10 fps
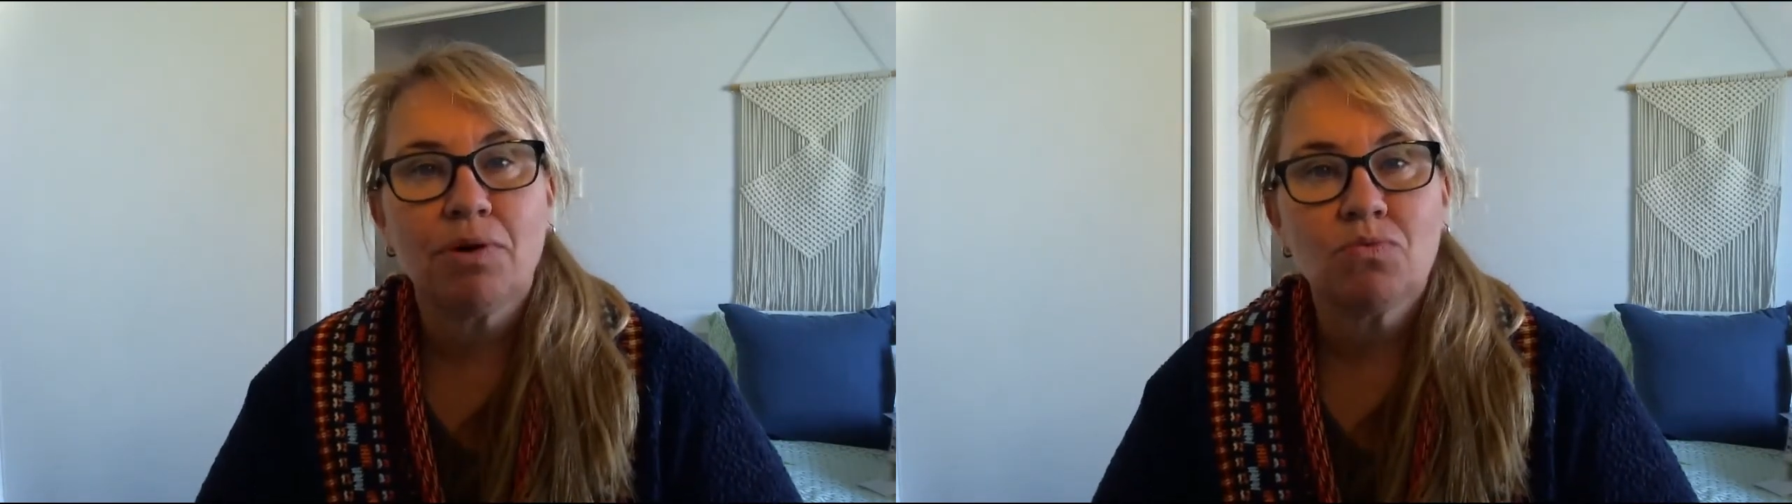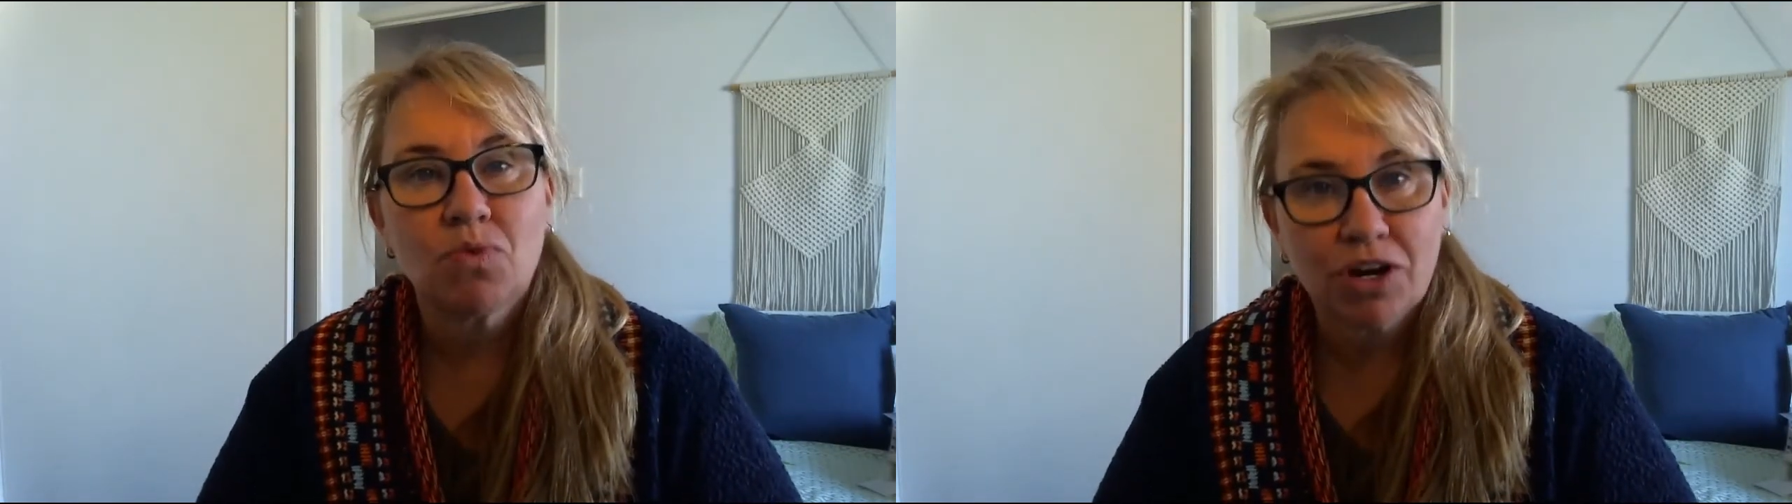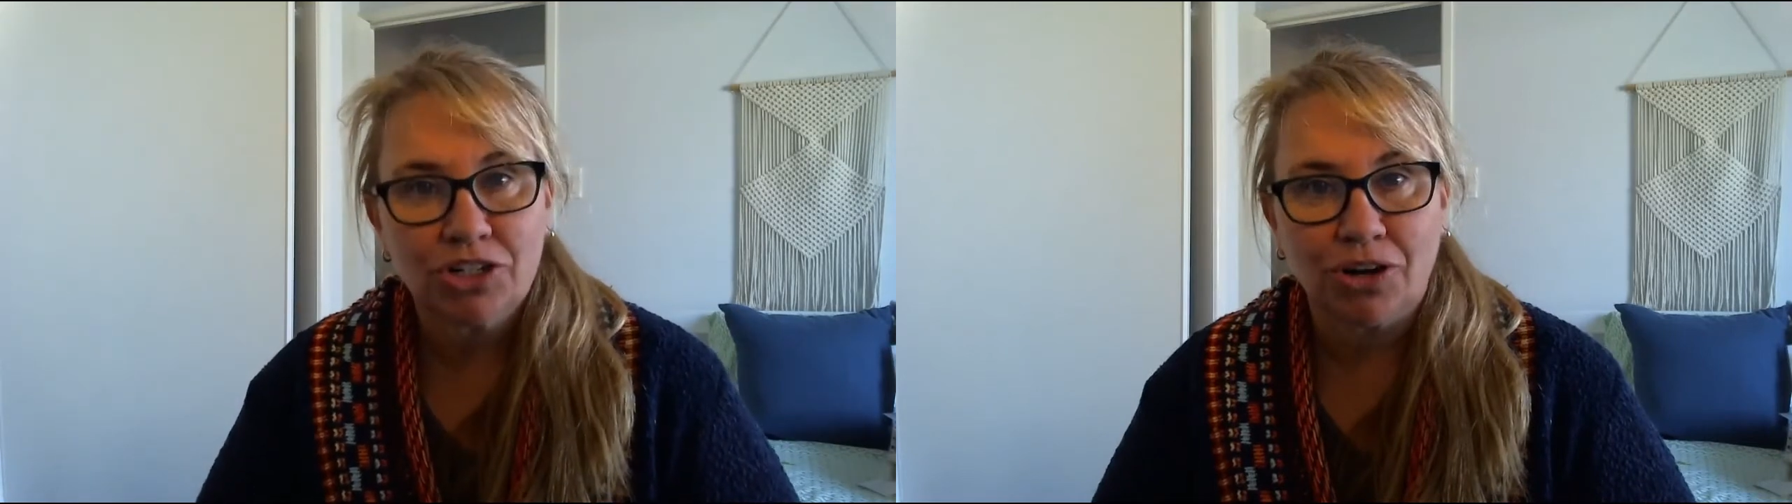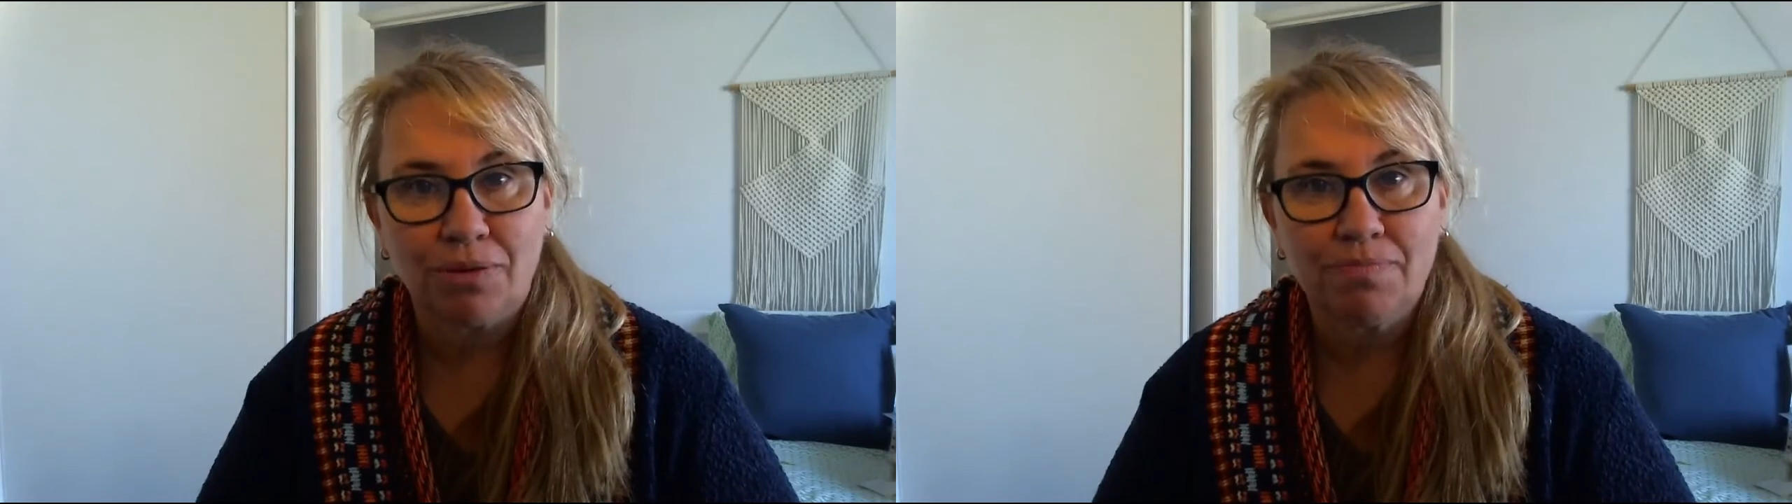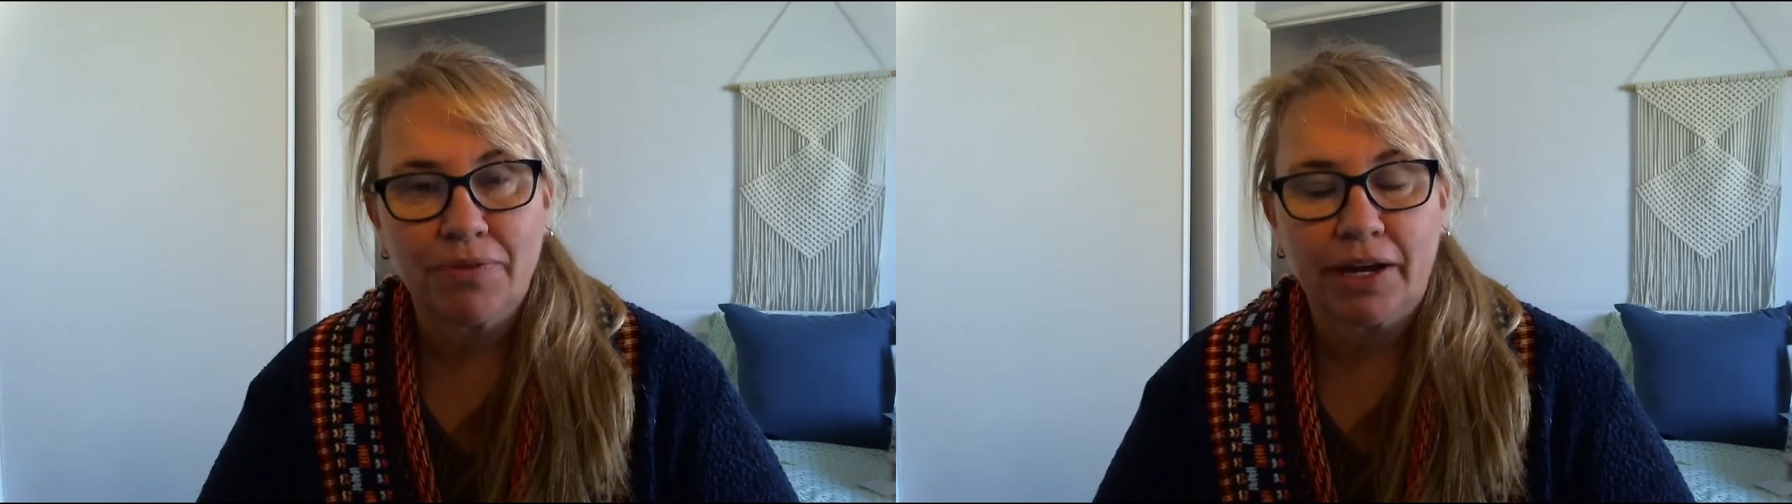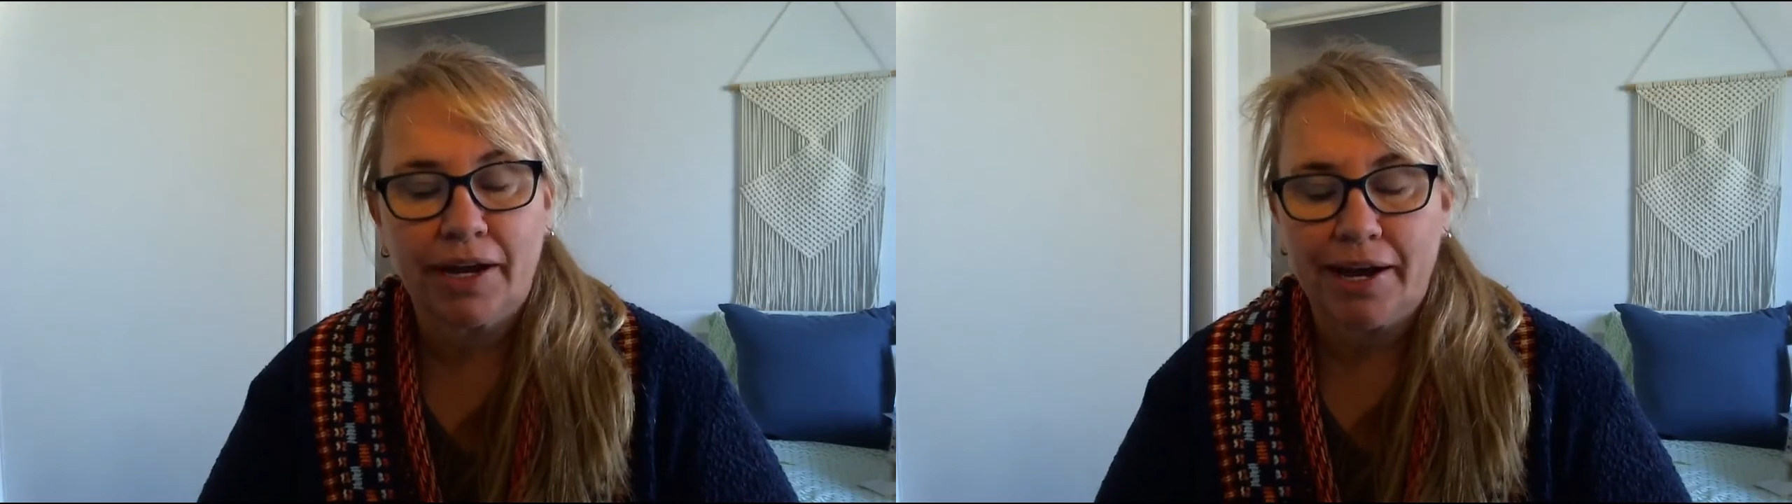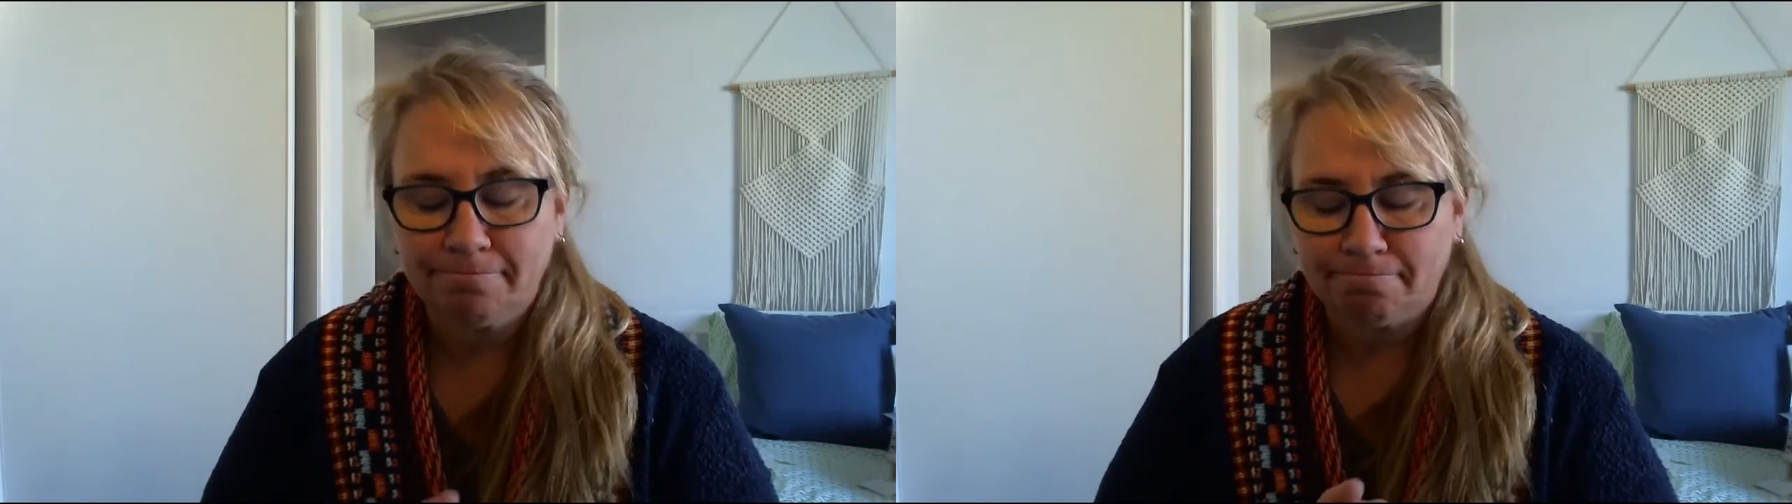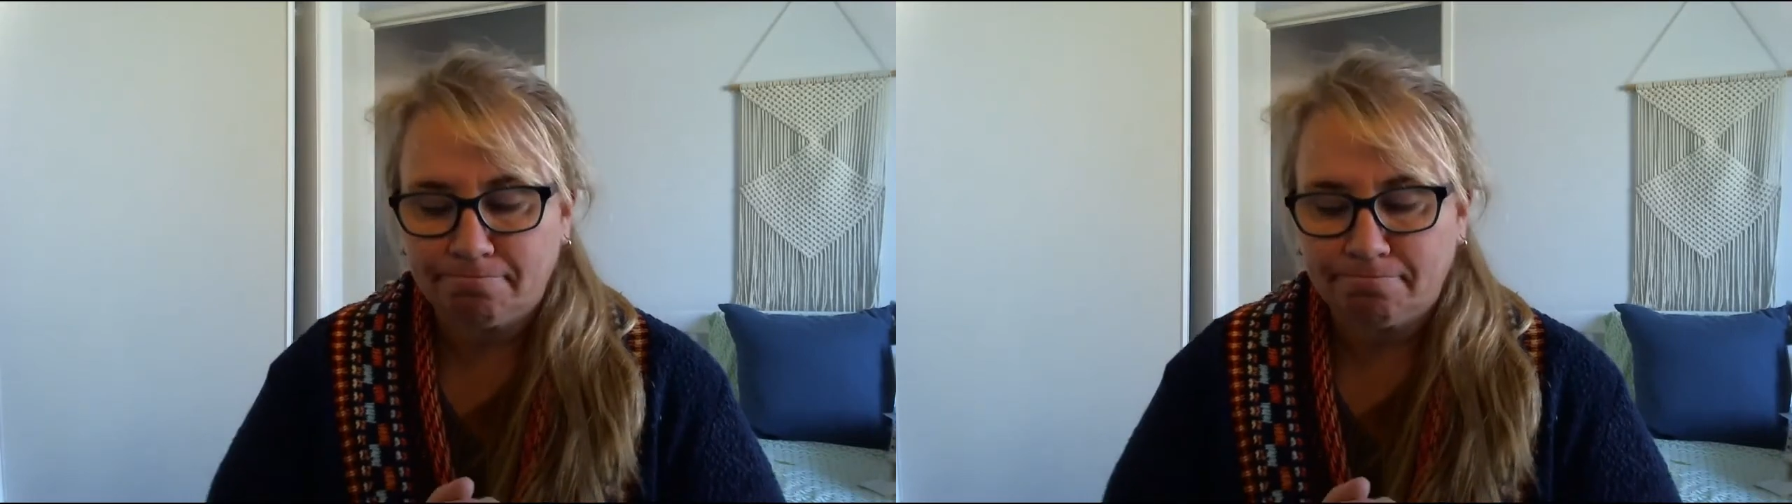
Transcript: workshop. Okay.